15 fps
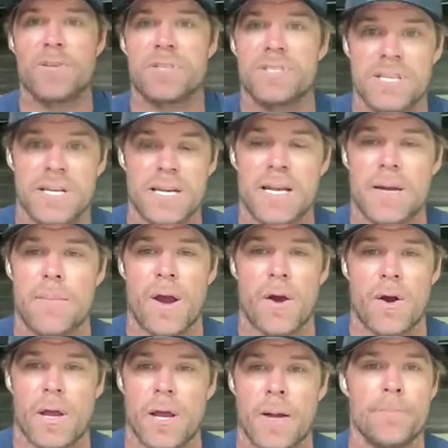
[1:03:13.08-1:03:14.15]
every city in
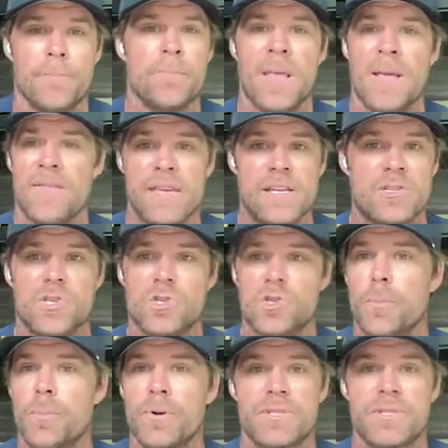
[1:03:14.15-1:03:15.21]
America, these
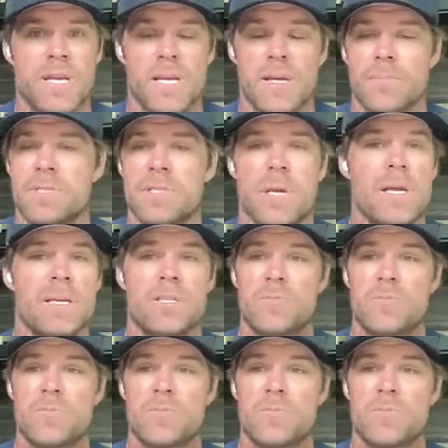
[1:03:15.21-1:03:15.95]
super teams,